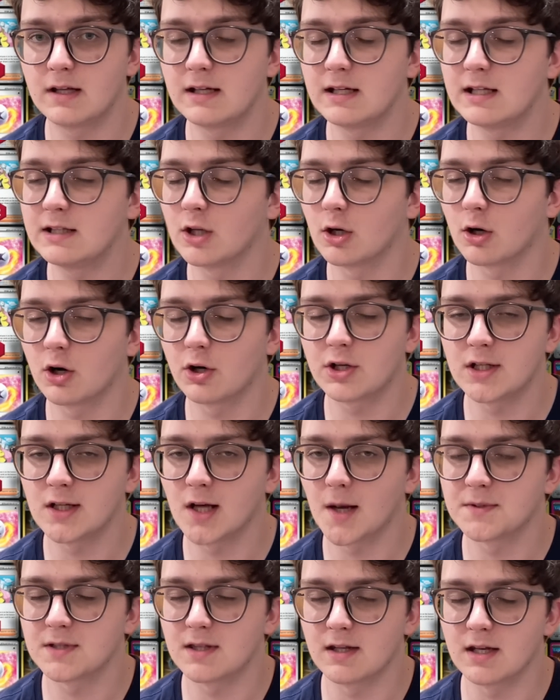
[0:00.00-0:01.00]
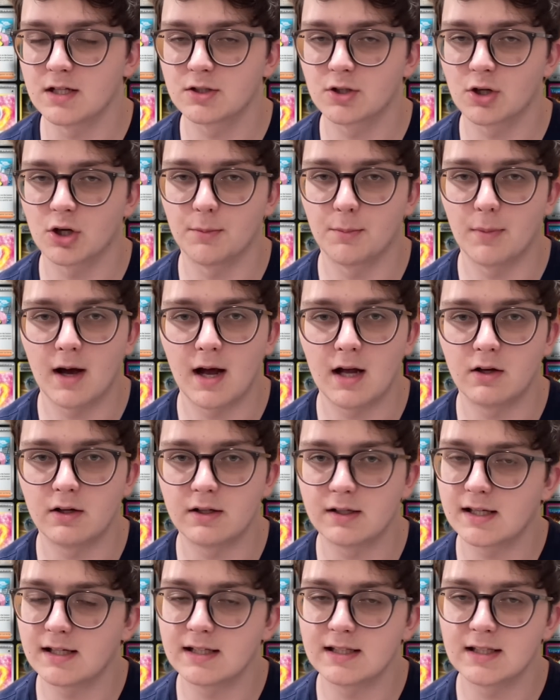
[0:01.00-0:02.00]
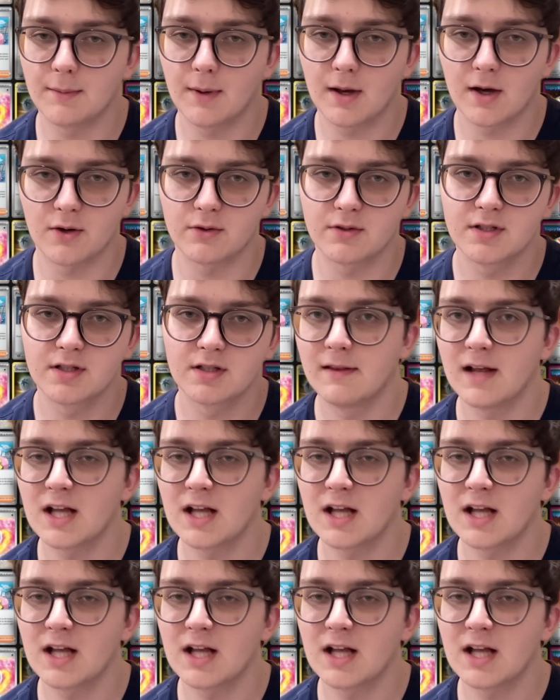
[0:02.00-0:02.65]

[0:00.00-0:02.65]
getting their Archeops to the discard pile and getting them out.